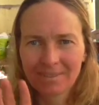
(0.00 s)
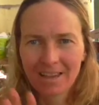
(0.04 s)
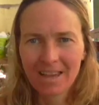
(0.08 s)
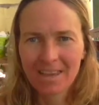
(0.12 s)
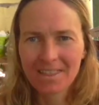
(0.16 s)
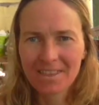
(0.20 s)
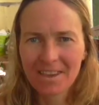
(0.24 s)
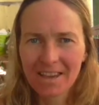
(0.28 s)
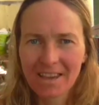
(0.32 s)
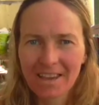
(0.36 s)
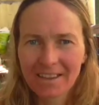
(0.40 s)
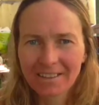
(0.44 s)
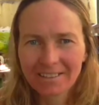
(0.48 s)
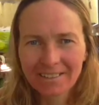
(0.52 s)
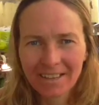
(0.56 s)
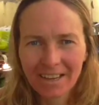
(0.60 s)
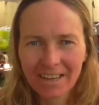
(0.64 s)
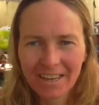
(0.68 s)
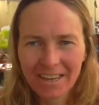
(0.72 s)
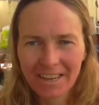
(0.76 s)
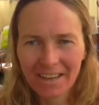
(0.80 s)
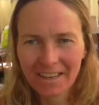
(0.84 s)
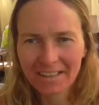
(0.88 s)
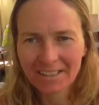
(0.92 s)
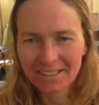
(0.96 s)
Hey there.
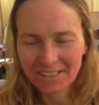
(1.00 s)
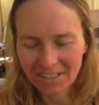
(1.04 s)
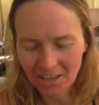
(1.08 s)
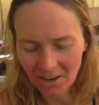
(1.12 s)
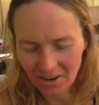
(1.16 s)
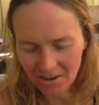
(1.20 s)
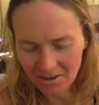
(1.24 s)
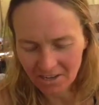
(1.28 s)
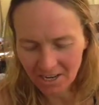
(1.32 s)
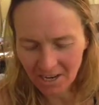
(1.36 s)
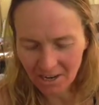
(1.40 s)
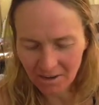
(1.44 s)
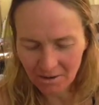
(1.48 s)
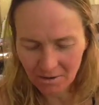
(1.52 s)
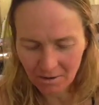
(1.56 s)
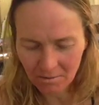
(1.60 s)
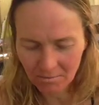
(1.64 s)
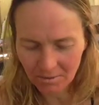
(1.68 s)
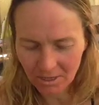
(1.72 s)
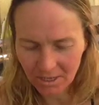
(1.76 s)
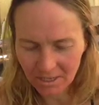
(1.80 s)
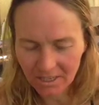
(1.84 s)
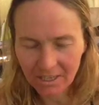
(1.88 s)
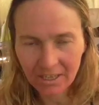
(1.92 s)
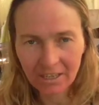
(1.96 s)
Okay, so now
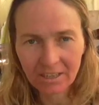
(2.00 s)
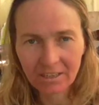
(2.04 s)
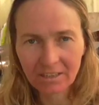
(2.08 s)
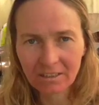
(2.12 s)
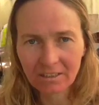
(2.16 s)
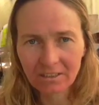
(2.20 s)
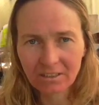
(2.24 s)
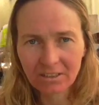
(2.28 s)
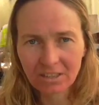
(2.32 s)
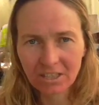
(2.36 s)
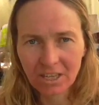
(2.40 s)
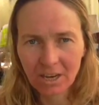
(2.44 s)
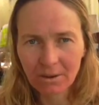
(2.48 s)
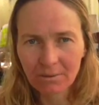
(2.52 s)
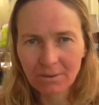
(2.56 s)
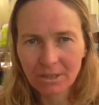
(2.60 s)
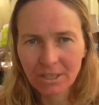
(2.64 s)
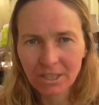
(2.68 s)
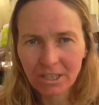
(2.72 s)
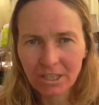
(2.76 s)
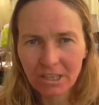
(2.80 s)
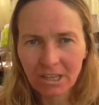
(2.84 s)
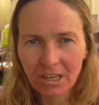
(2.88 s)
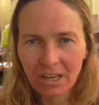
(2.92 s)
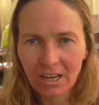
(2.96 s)
I'm going to share with
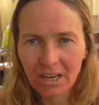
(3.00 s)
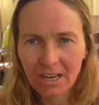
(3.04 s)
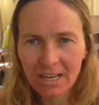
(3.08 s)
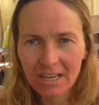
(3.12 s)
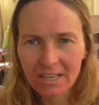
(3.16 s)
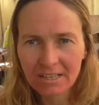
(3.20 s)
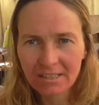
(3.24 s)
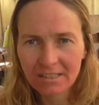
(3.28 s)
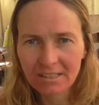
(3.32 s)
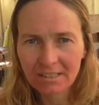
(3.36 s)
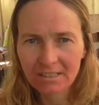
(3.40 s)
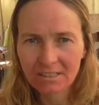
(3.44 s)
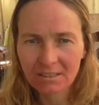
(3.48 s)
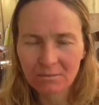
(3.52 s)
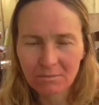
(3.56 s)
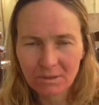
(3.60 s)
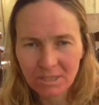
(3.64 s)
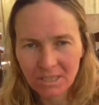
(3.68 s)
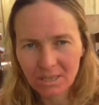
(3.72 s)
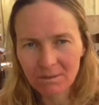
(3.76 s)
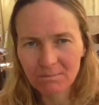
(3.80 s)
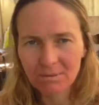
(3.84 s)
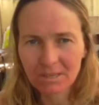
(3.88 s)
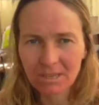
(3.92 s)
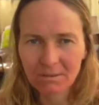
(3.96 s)
you guys some
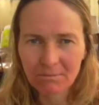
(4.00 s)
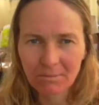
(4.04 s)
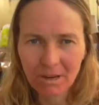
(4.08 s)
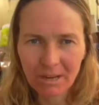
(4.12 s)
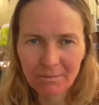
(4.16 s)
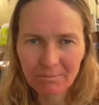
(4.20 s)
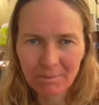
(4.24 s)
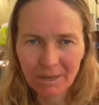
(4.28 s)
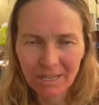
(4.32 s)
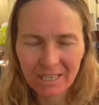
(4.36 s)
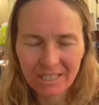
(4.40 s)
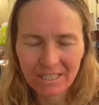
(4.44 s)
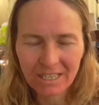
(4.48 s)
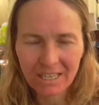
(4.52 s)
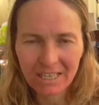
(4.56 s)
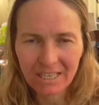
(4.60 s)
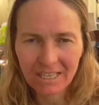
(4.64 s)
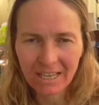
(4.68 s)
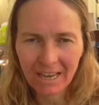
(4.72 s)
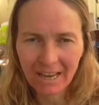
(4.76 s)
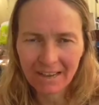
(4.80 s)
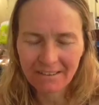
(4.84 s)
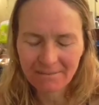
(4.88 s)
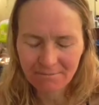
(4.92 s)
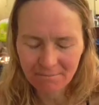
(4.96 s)
tips that my PT
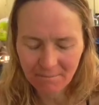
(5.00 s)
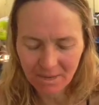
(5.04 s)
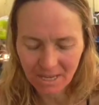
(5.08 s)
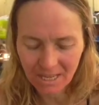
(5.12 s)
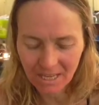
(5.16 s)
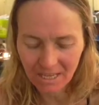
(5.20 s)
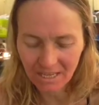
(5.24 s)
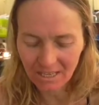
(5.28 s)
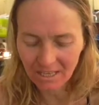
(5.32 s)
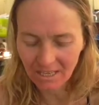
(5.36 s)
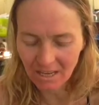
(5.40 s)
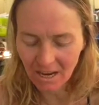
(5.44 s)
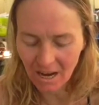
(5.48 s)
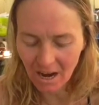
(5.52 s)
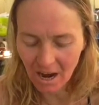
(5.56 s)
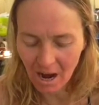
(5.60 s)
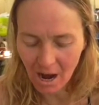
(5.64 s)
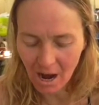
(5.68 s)
gave me